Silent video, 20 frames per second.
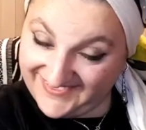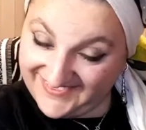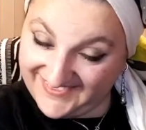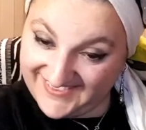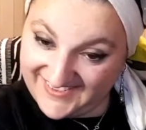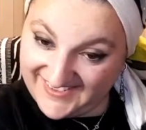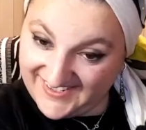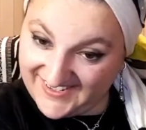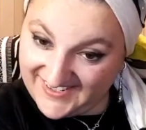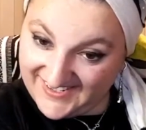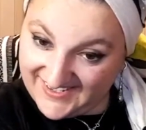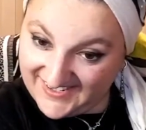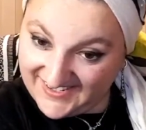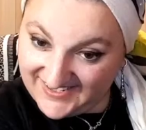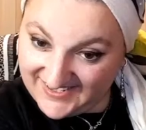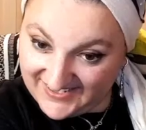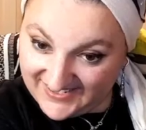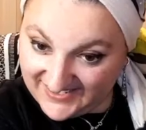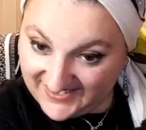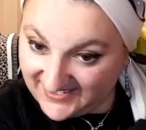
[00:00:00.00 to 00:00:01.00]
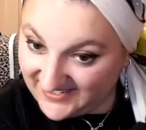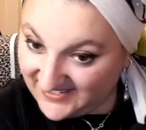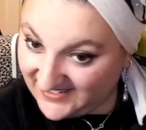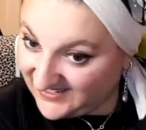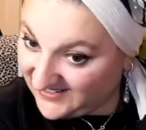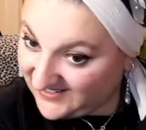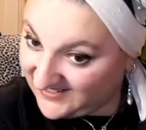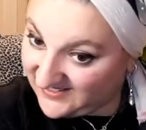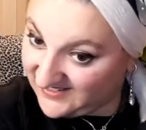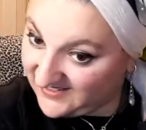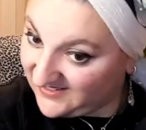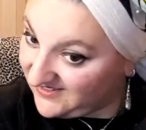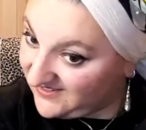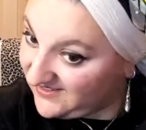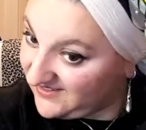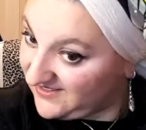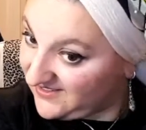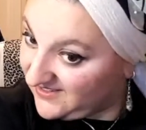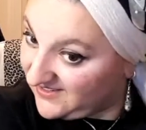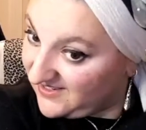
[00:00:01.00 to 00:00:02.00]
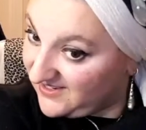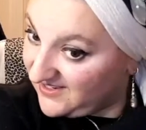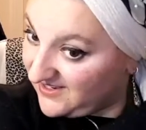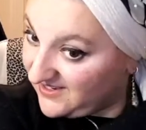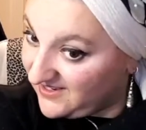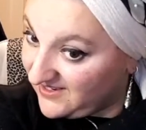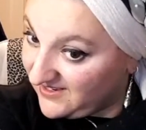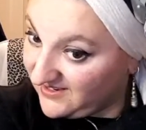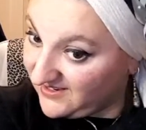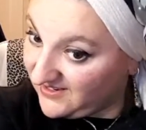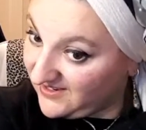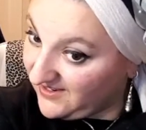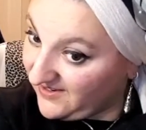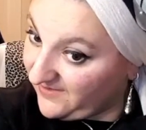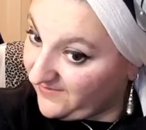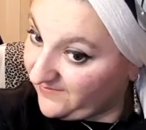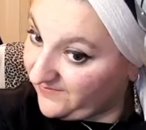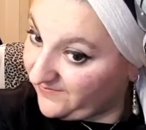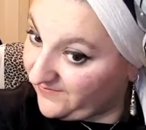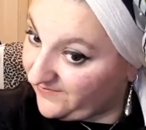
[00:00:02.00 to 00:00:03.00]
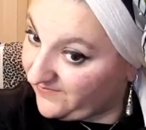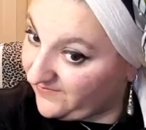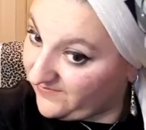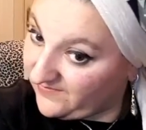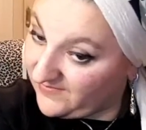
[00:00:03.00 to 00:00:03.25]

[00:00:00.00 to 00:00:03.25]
Nobody speaks.